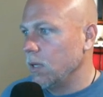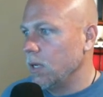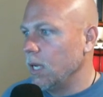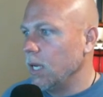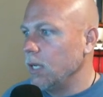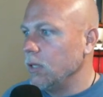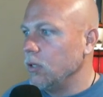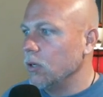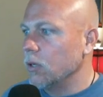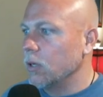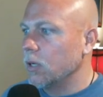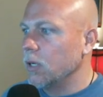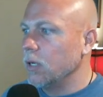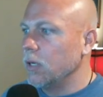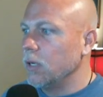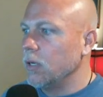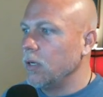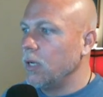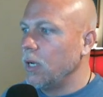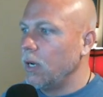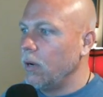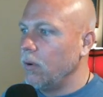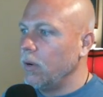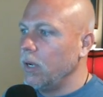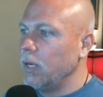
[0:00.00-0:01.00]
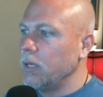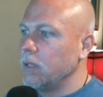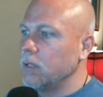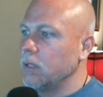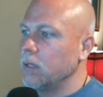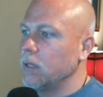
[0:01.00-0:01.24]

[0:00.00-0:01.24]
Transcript: And you're going to know it